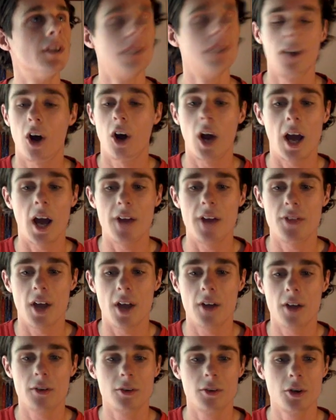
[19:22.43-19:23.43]
I hate
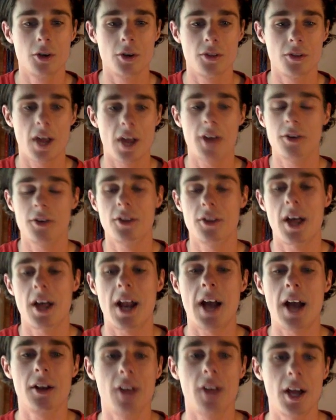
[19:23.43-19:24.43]
that. That
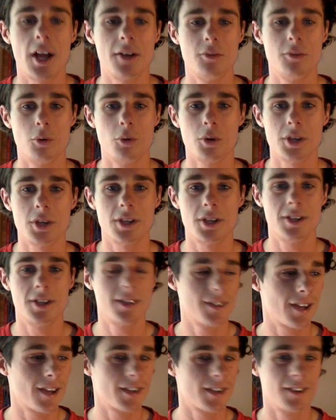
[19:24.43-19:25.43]
Adelaide rookie,
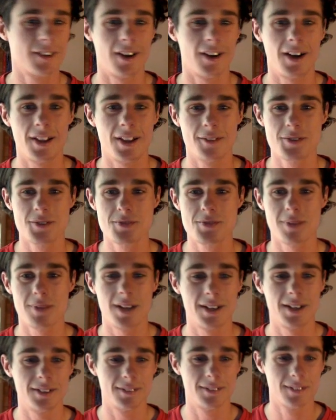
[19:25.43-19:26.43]
that guy that was
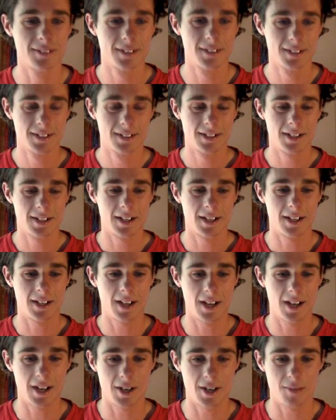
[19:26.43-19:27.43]
playing
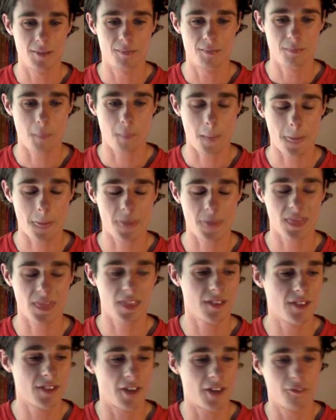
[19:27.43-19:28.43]

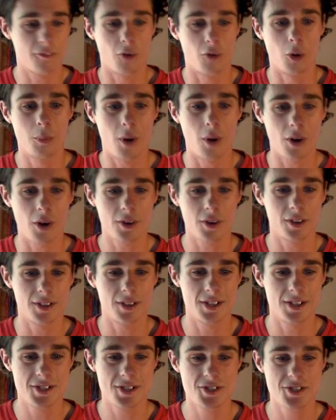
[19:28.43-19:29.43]
that forward pocket,
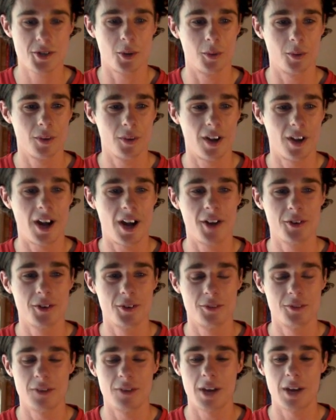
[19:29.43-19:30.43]
and he scored like 100
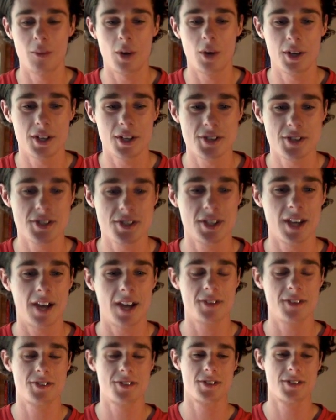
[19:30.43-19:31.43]
in round one against the
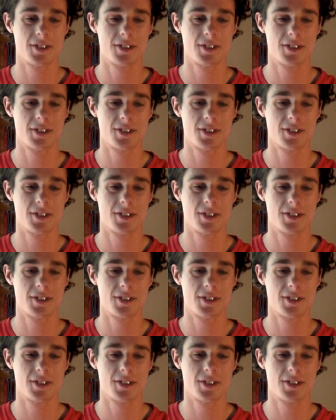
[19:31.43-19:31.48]
Cats.